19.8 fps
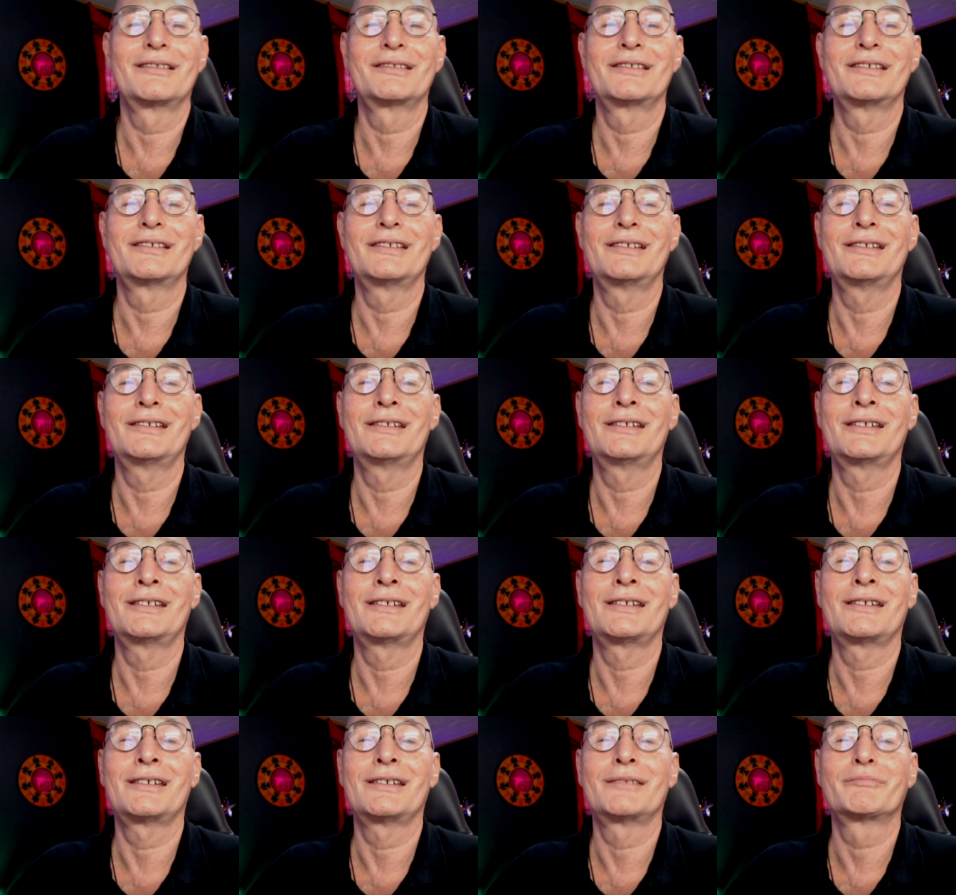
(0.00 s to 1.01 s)

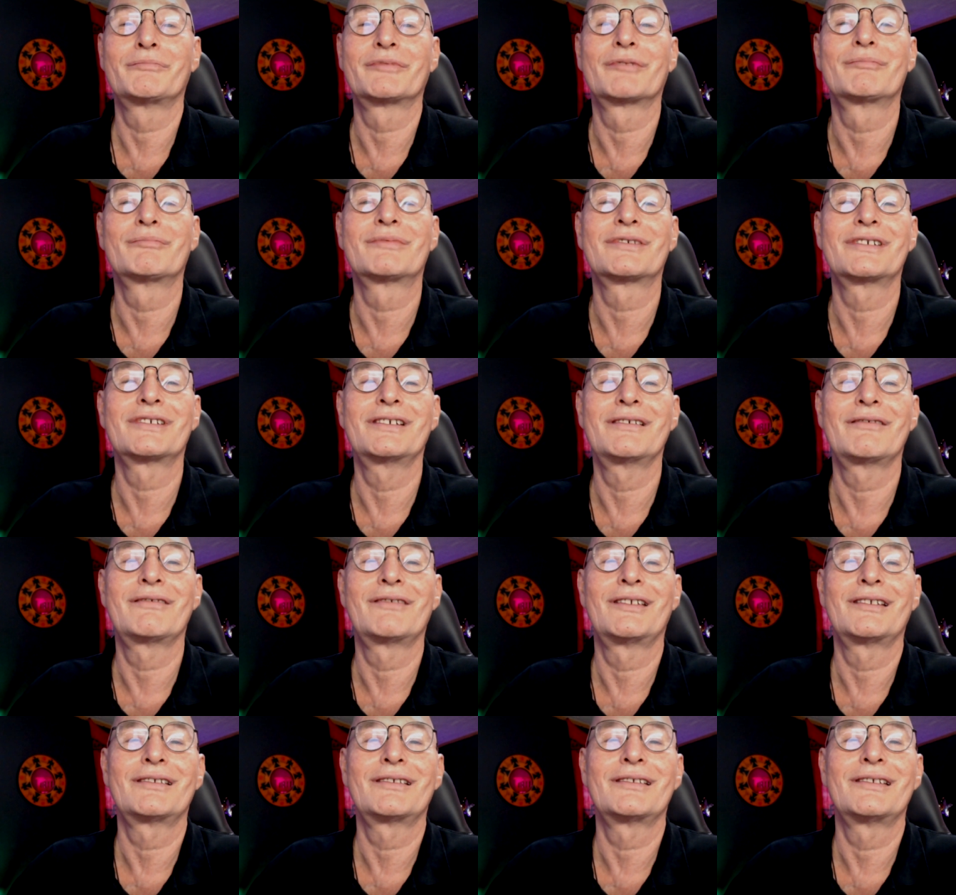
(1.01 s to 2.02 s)
Deep
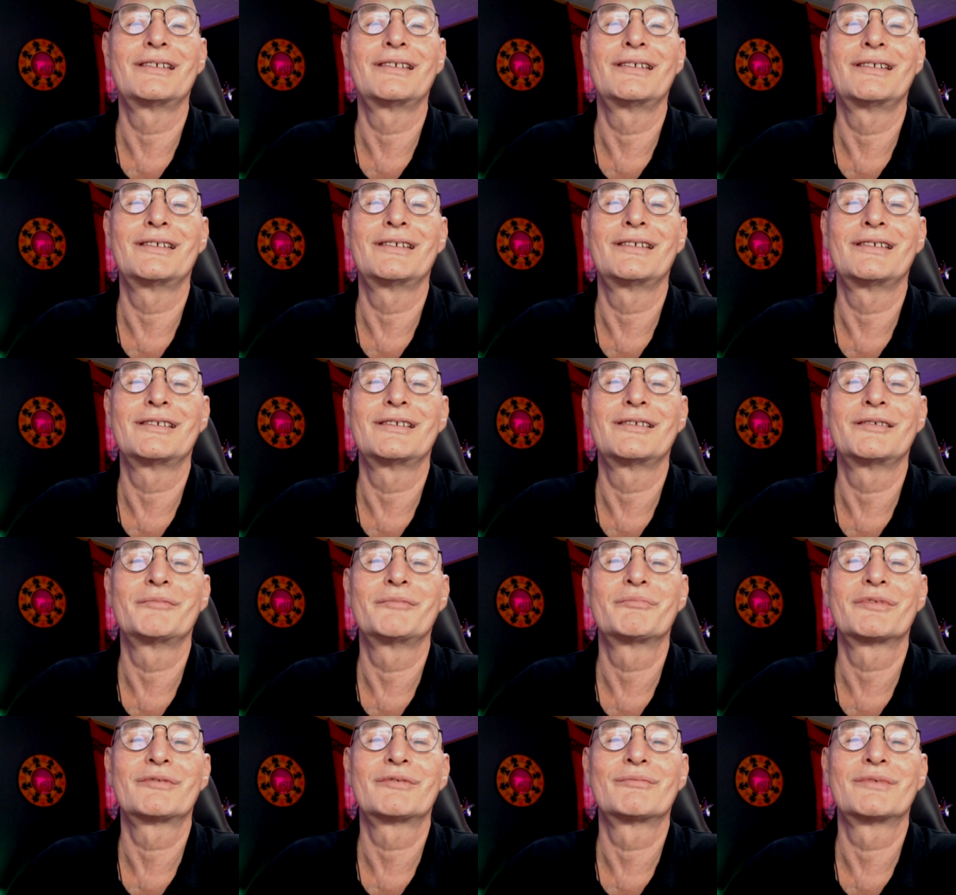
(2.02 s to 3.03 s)
breathing, deep
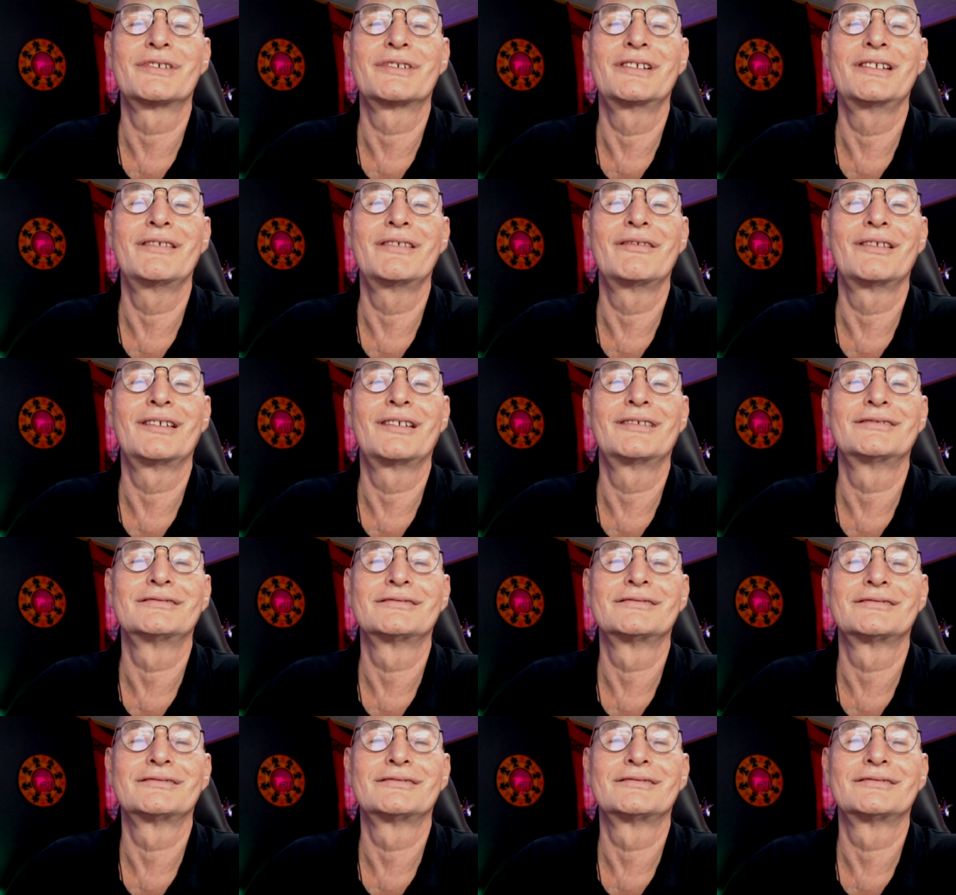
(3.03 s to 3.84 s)
breathing.